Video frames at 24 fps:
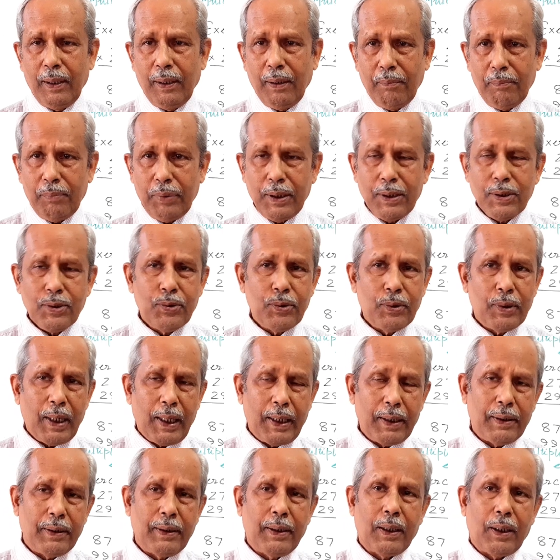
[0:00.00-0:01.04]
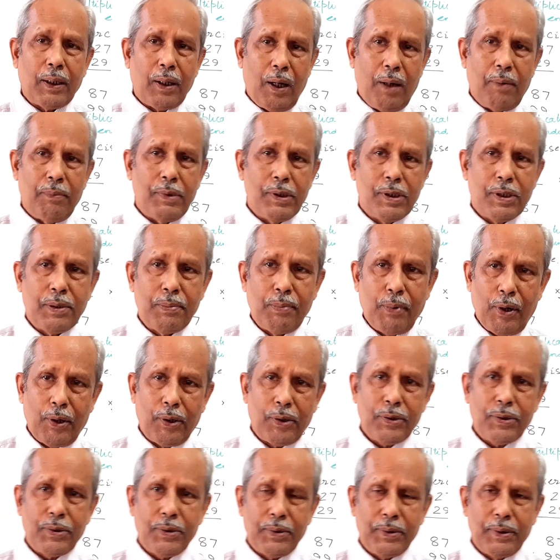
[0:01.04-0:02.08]
please do write in the comments
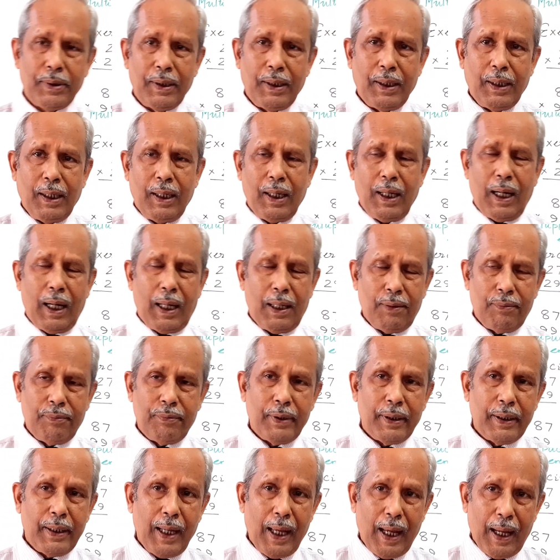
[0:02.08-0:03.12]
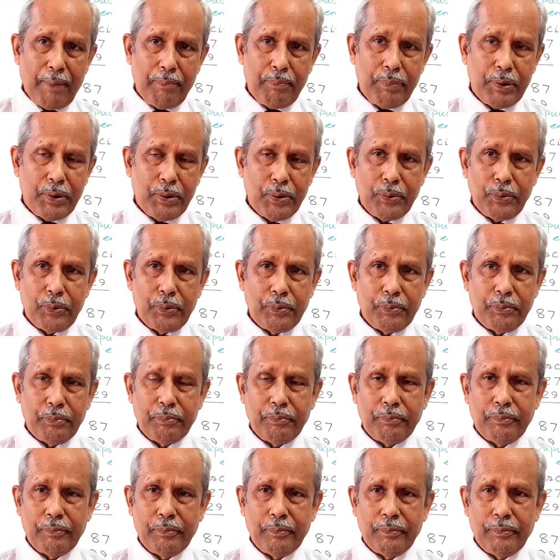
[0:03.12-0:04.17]
box. I'll be very happy to
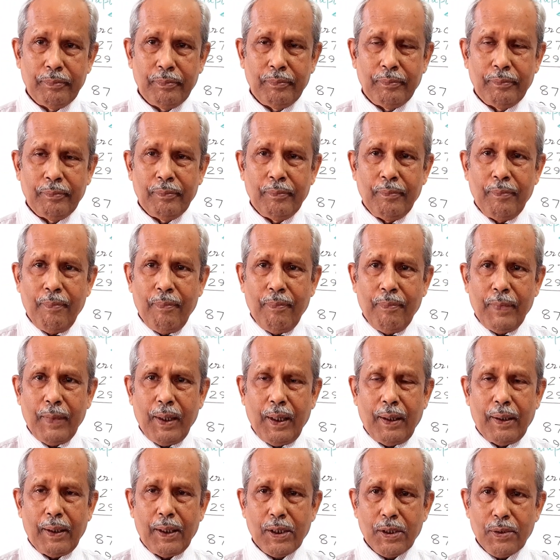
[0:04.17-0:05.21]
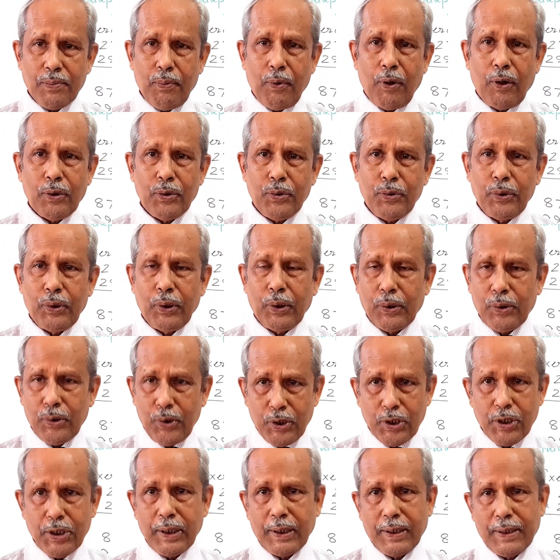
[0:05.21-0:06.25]
respond to your
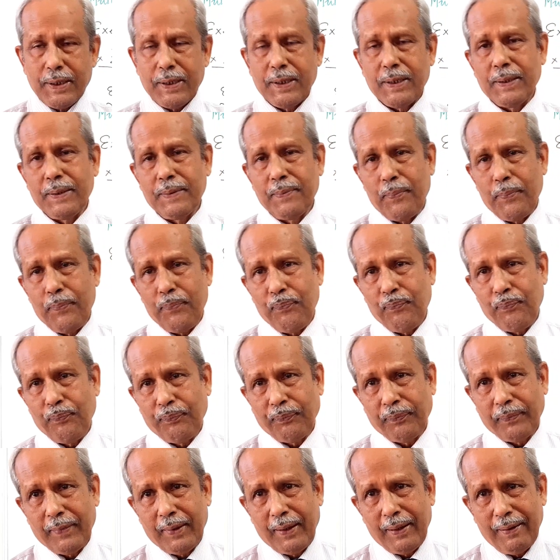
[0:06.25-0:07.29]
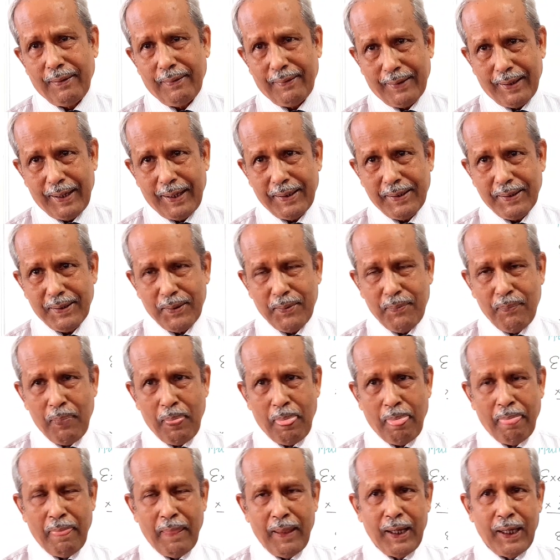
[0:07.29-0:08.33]
questions. Right?
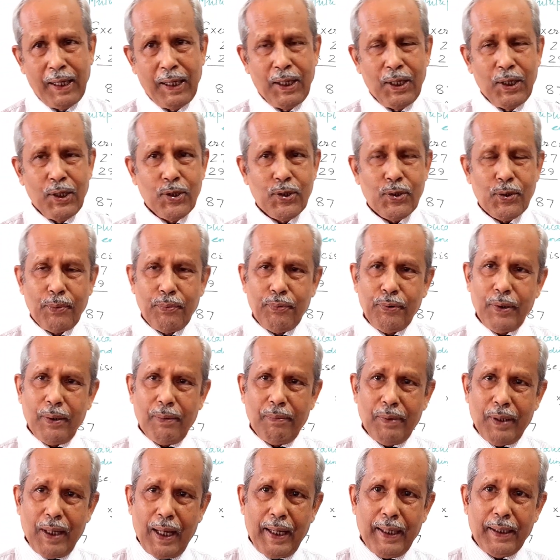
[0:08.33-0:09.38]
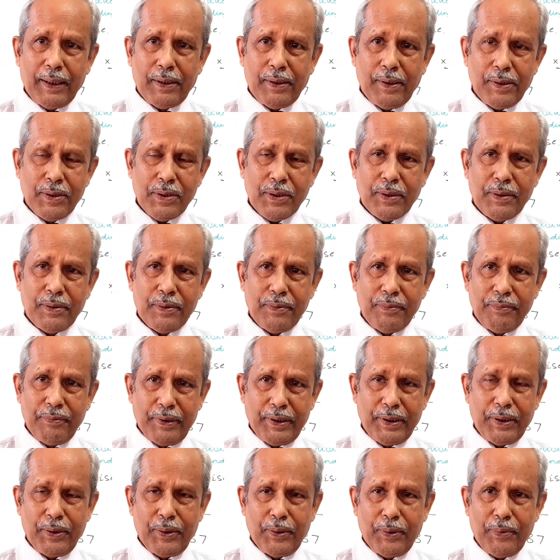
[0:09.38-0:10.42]
So if you have liked this
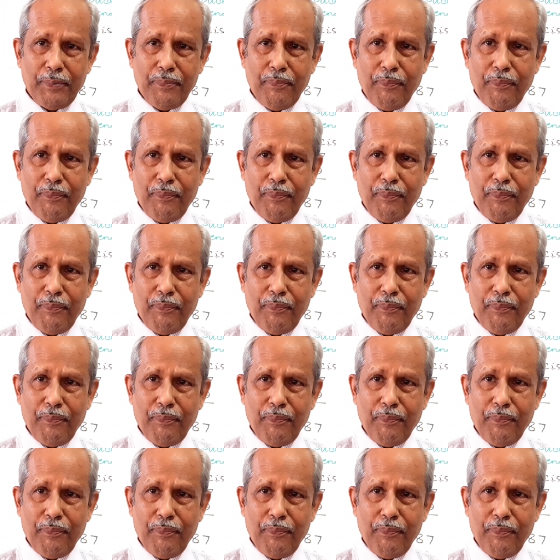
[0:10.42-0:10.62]
video,